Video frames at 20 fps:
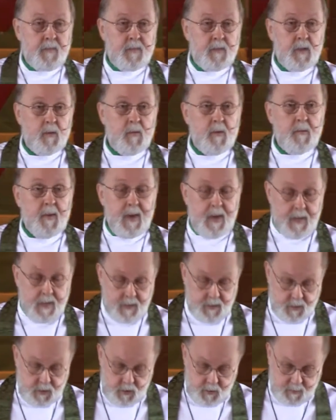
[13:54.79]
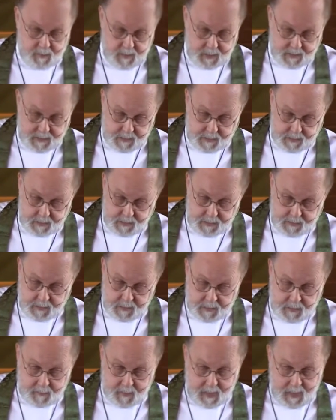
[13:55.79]
the remaining two blessings in
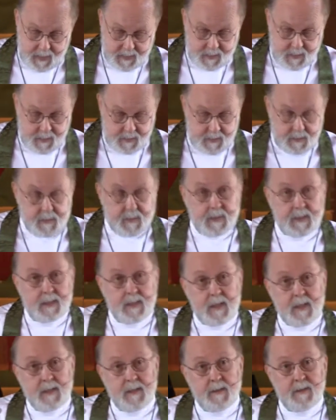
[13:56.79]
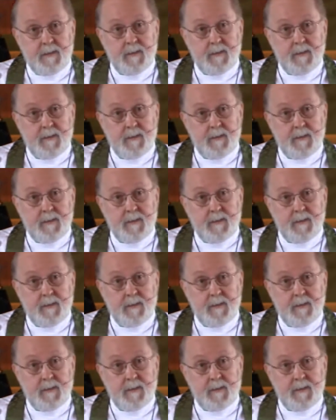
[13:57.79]
this passage that says,